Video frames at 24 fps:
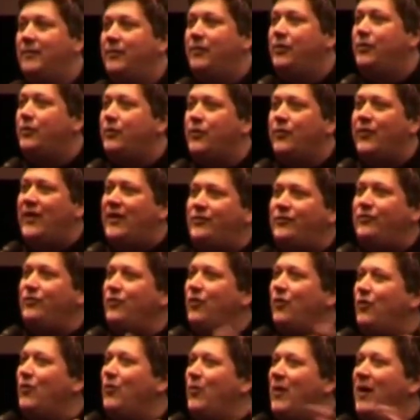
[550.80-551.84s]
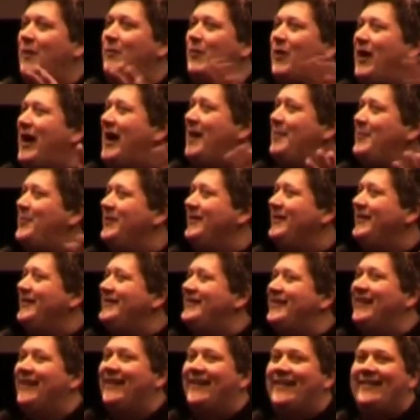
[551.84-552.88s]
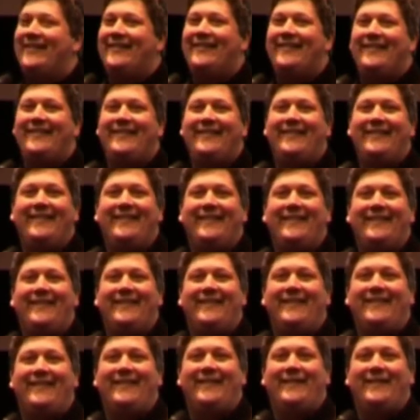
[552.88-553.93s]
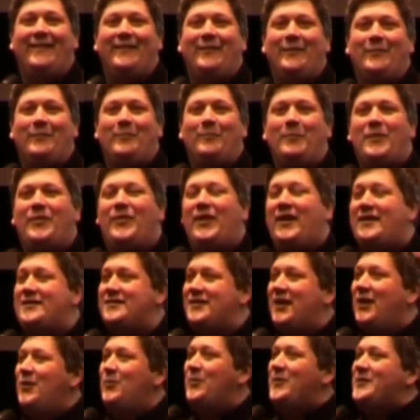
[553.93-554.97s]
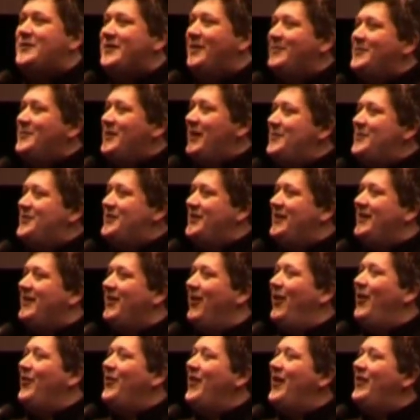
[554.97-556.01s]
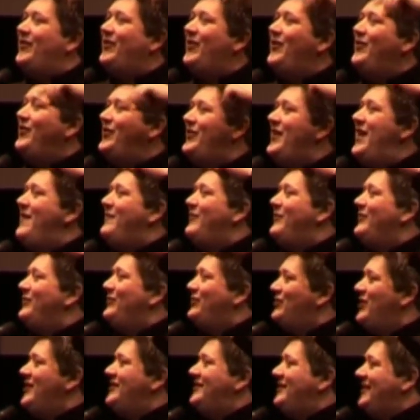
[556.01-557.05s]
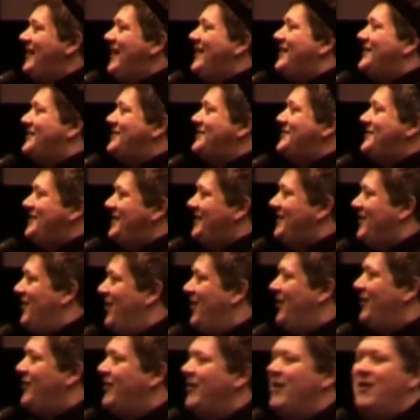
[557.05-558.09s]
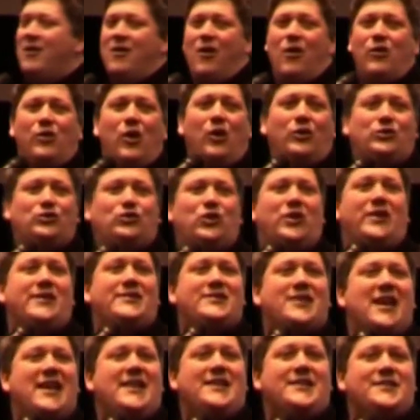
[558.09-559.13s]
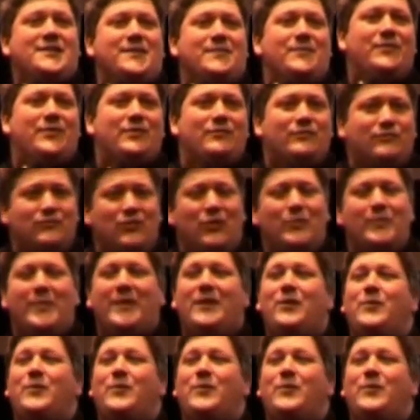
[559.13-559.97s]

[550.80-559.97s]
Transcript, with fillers: You'd go, that's not quite what happened, is it? But that's how we sometimes see God. That's how the devil tries to get us to see God. Oh, God's trying to take something from me.